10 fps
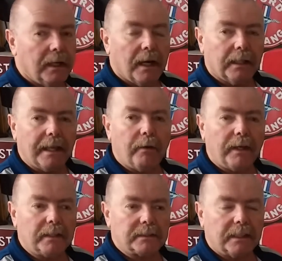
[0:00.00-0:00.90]

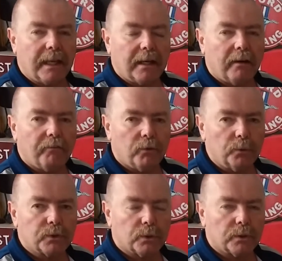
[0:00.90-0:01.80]
allowing it to get a
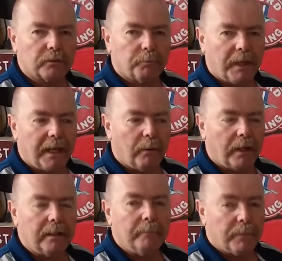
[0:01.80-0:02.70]
full source of
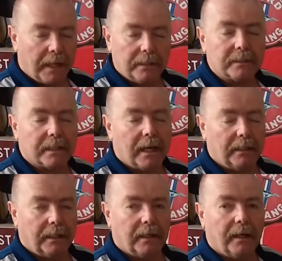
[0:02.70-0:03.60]
power and start
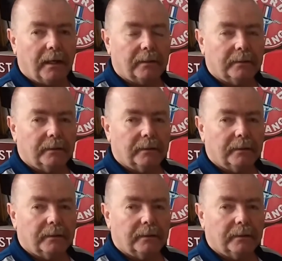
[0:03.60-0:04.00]
your car.